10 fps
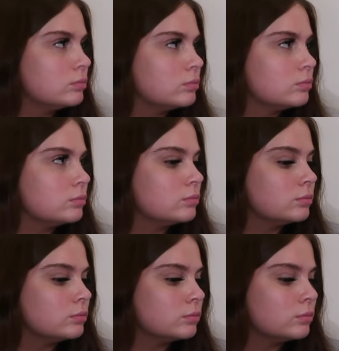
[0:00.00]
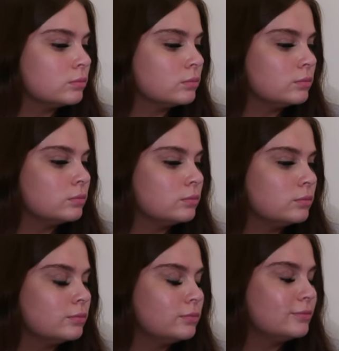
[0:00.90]

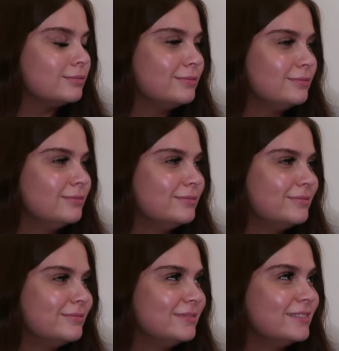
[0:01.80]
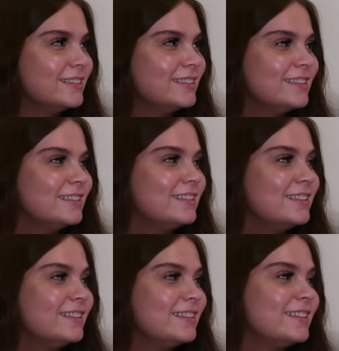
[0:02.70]

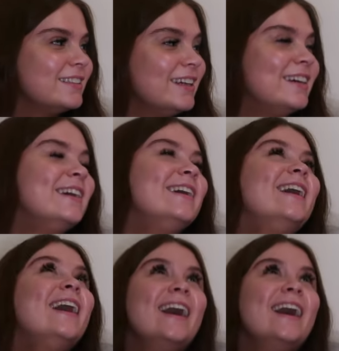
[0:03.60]
(silent)